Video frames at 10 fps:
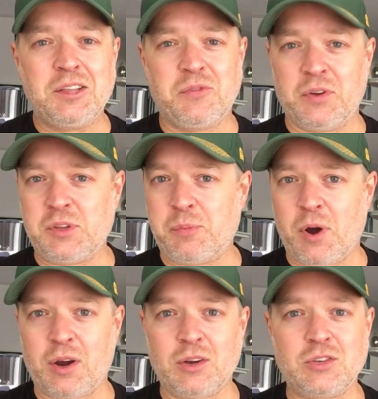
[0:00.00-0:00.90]
Devontae
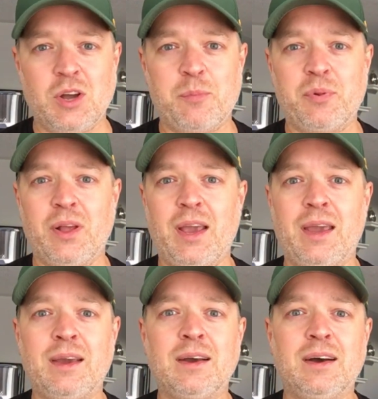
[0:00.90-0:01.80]
Parker's not
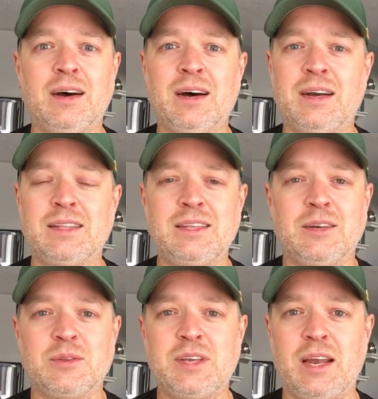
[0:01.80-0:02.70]
playing.
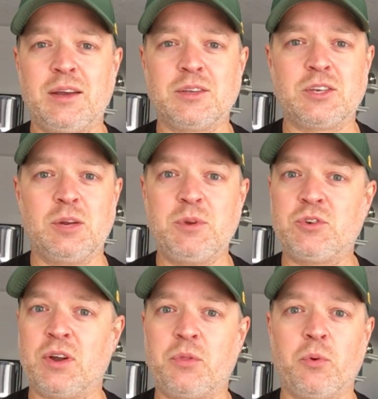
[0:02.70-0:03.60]
Tannehill's going to be
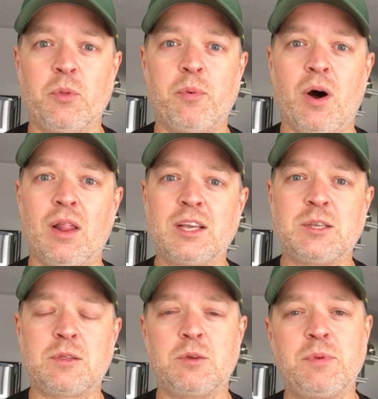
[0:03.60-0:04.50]
trying to throw the ball. I
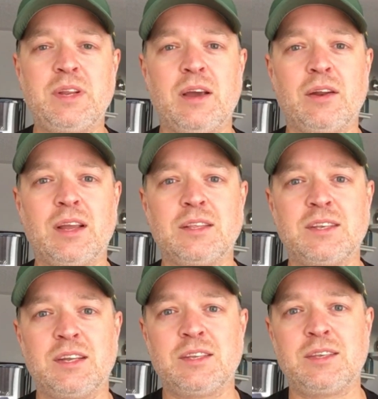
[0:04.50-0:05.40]
expect them to be down against
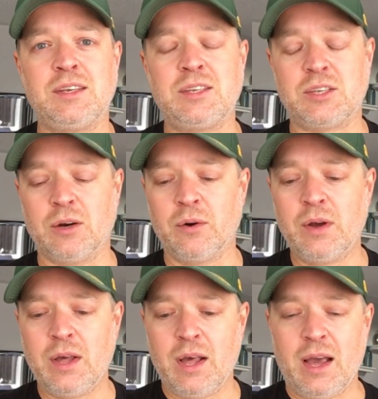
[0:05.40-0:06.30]
Tennessee. So,
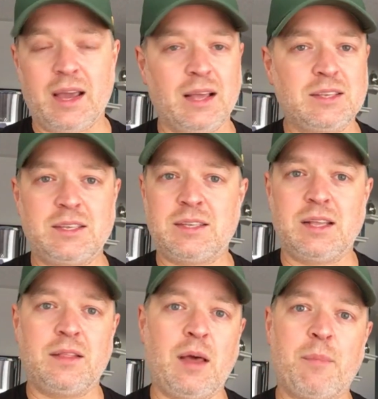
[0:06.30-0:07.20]
again,
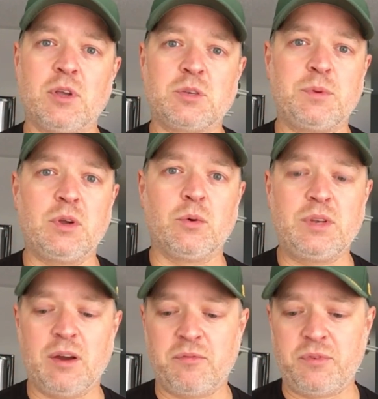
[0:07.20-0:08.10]
that ball's going to be going
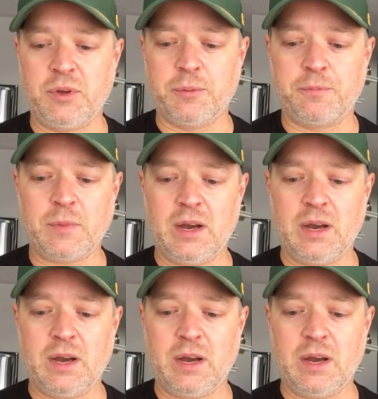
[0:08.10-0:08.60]
downfield.